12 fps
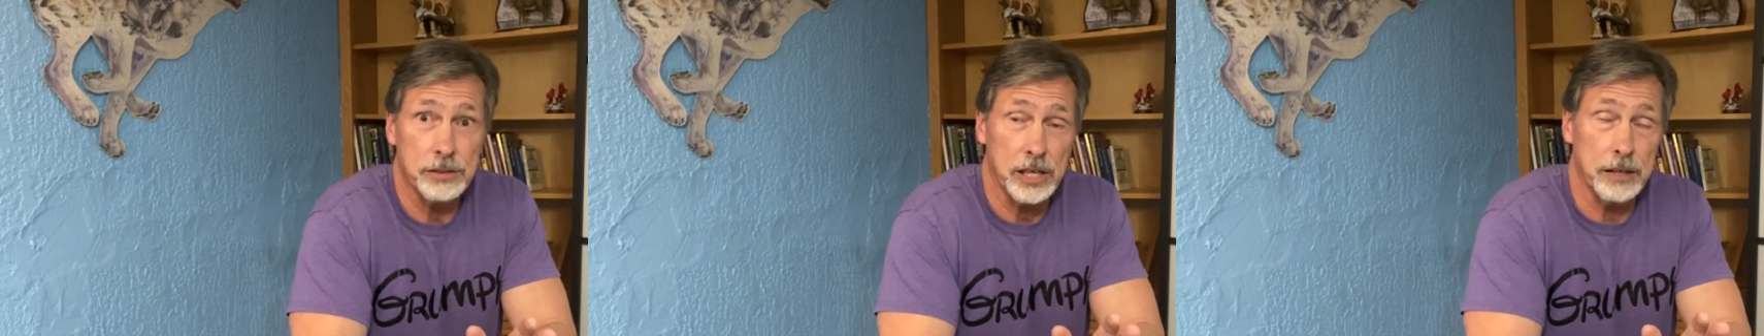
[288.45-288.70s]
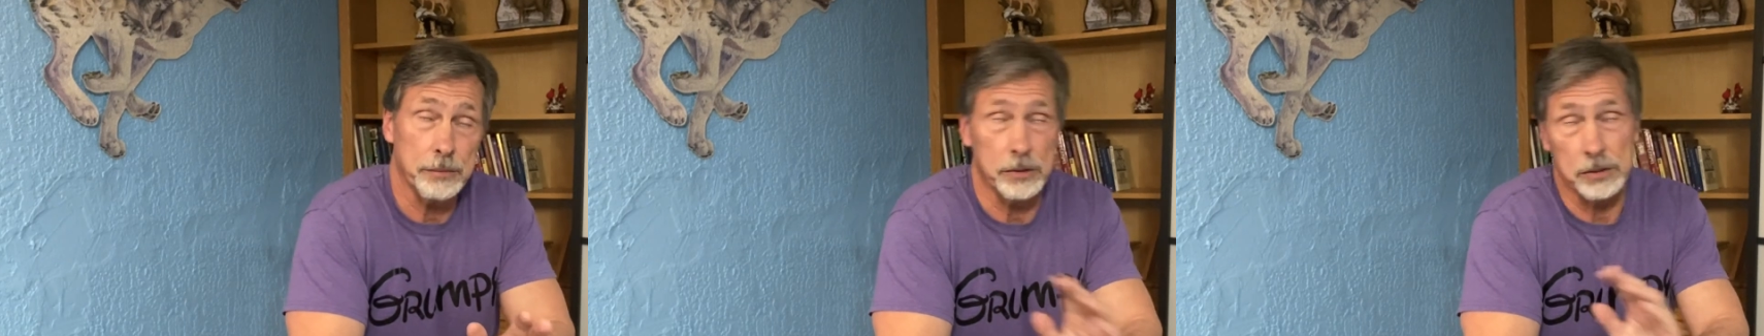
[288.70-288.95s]

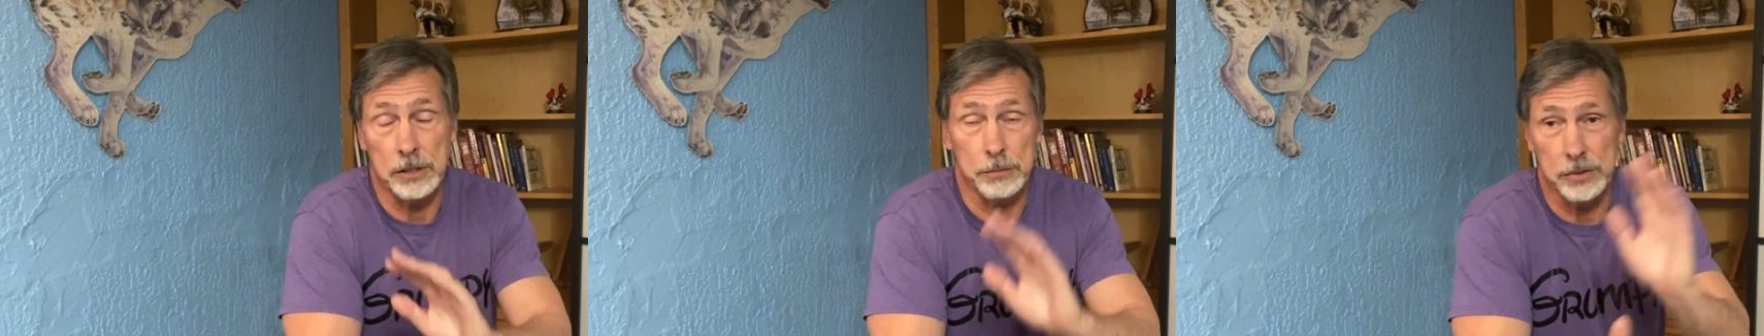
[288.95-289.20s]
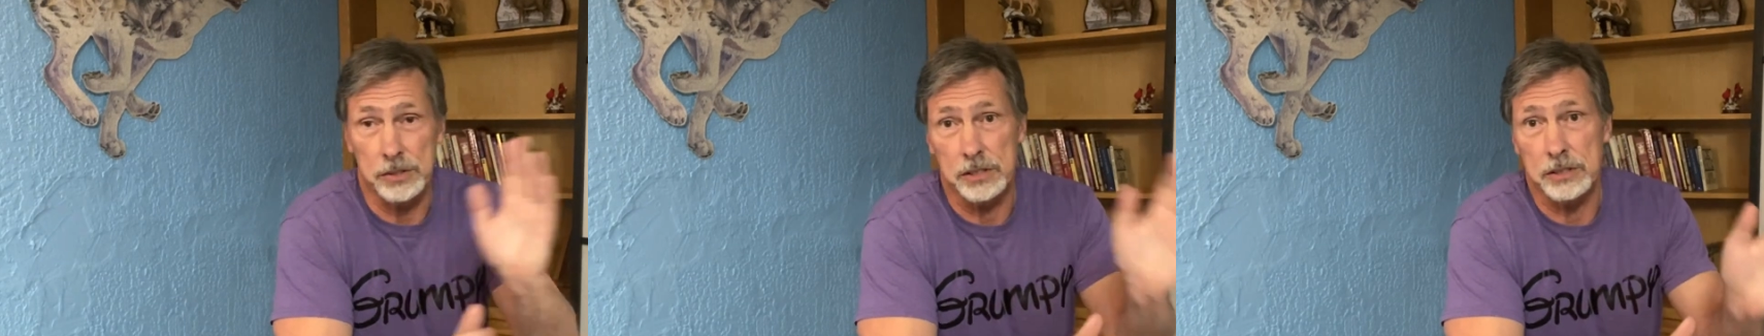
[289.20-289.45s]
Okay, I'm going to
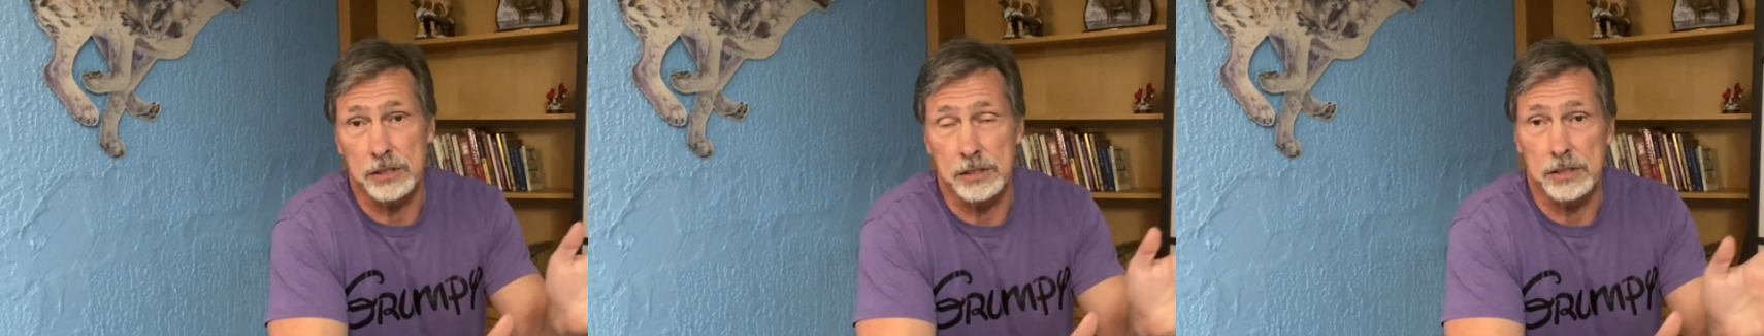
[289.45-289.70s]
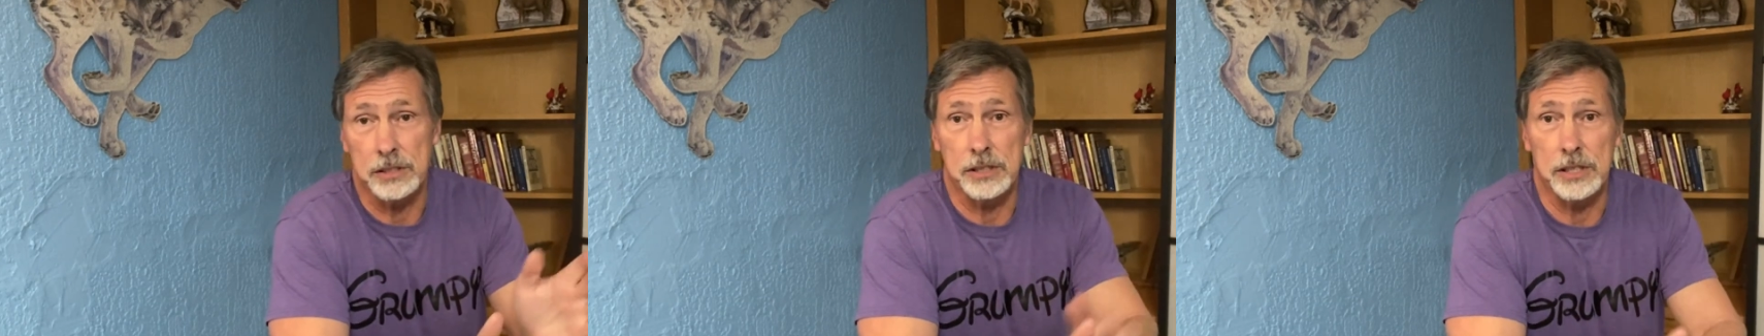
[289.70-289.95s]

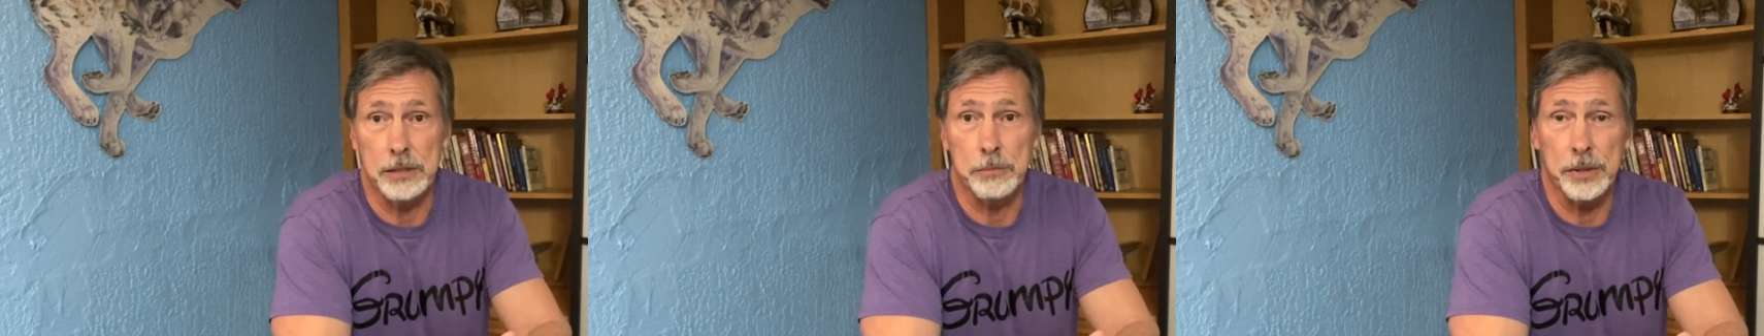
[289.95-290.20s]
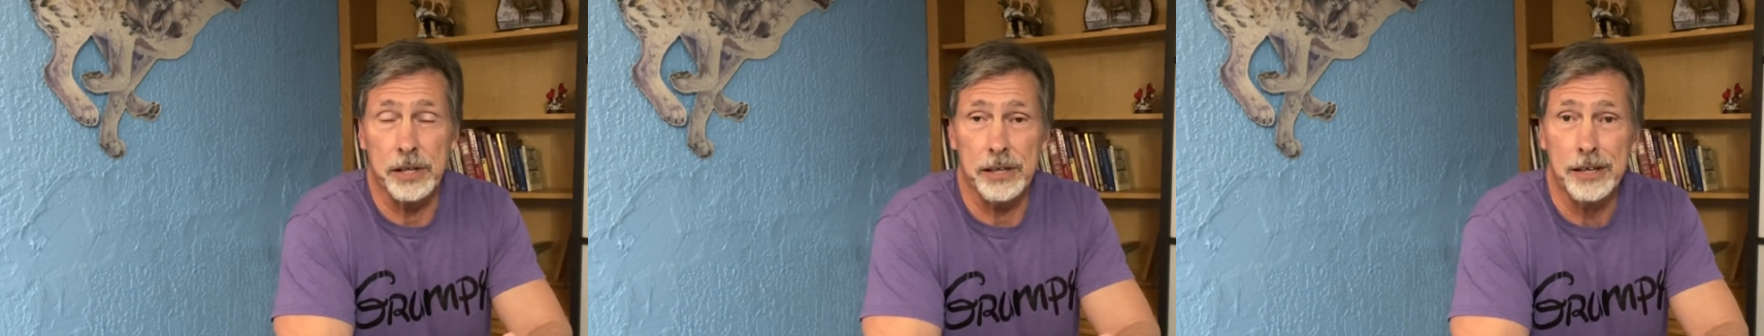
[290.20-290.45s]
keep